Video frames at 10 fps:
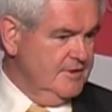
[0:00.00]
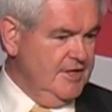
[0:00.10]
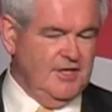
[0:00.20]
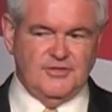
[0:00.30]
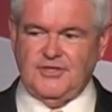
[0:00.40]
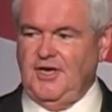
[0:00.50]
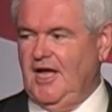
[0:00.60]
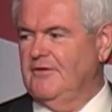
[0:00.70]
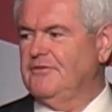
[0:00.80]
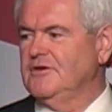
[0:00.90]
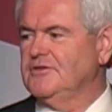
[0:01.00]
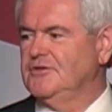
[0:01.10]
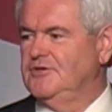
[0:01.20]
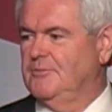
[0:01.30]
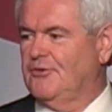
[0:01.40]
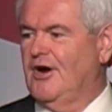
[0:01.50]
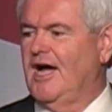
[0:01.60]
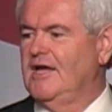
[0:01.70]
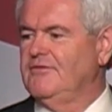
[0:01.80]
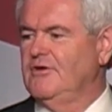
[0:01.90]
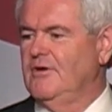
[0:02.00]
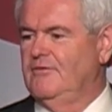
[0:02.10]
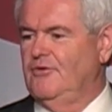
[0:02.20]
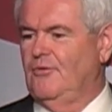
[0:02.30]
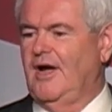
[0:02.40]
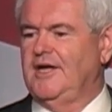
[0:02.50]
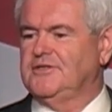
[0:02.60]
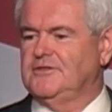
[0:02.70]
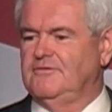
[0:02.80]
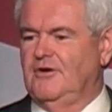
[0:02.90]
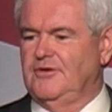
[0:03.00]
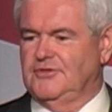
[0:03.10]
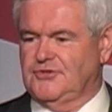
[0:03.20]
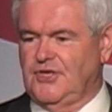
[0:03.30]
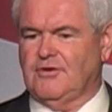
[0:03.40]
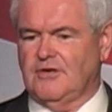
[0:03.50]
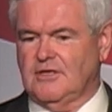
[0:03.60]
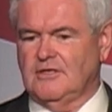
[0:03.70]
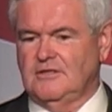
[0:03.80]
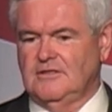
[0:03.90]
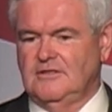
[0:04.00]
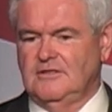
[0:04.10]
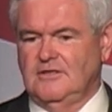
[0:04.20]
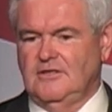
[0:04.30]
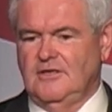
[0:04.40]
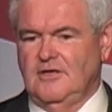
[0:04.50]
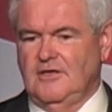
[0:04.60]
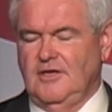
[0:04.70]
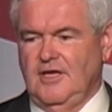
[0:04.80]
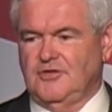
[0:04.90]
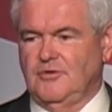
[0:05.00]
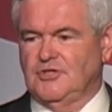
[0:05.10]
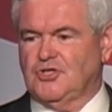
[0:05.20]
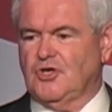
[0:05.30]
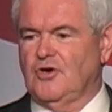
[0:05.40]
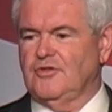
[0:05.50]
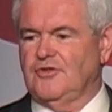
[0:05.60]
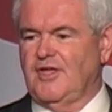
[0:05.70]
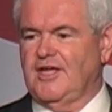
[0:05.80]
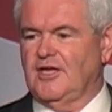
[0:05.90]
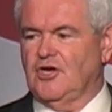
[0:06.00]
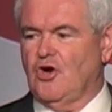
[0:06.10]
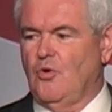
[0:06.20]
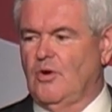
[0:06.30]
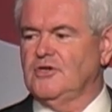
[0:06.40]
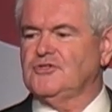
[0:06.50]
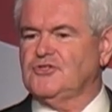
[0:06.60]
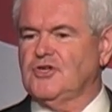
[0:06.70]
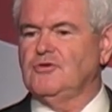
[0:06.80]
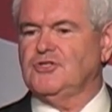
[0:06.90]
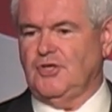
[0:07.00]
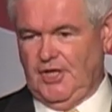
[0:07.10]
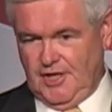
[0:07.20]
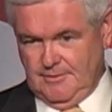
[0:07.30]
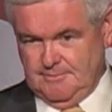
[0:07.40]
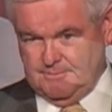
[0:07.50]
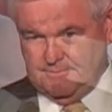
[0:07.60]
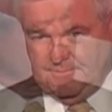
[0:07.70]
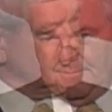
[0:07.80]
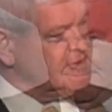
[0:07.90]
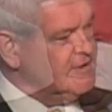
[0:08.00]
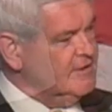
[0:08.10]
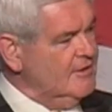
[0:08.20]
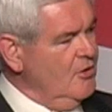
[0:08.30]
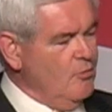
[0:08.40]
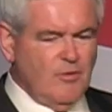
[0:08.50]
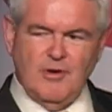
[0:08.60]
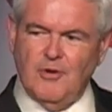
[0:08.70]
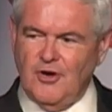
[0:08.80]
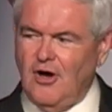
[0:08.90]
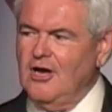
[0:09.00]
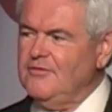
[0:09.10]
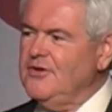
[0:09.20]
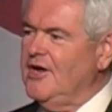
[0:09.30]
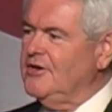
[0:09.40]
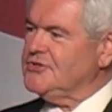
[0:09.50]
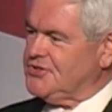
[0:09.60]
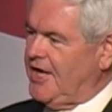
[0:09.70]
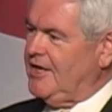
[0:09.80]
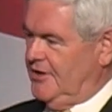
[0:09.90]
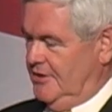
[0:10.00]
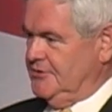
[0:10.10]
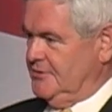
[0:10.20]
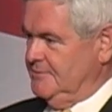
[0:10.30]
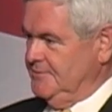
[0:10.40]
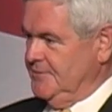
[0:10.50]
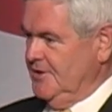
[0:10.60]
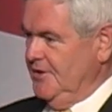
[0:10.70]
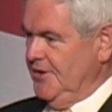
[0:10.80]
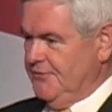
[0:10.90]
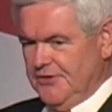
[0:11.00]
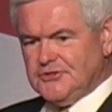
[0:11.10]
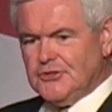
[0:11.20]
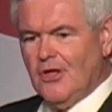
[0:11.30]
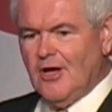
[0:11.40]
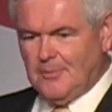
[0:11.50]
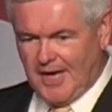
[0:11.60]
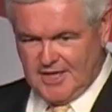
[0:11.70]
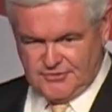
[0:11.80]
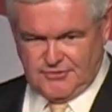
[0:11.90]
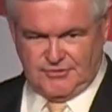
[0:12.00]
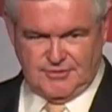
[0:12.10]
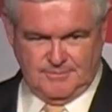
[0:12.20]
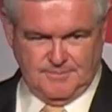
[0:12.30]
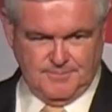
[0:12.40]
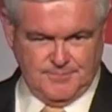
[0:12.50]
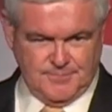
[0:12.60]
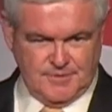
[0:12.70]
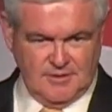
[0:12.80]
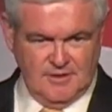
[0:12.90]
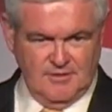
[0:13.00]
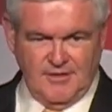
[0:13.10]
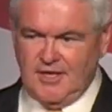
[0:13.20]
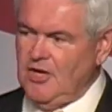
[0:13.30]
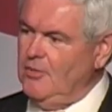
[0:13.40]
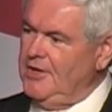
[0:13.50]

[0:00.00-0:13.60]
It is an effort to deprive you of the right to vote in secret, to ensure that they can coerce socially. What we want all of you to understand is, if this law passes, they can go